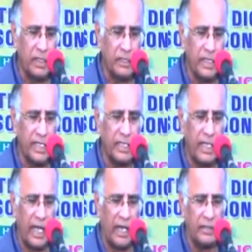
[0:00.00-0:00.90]
Then
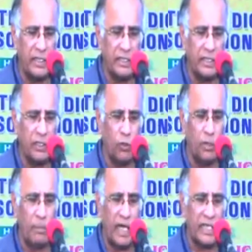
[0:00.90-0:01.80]
the lower
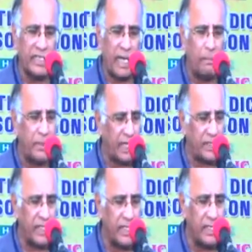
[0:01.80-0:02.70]
part is abducted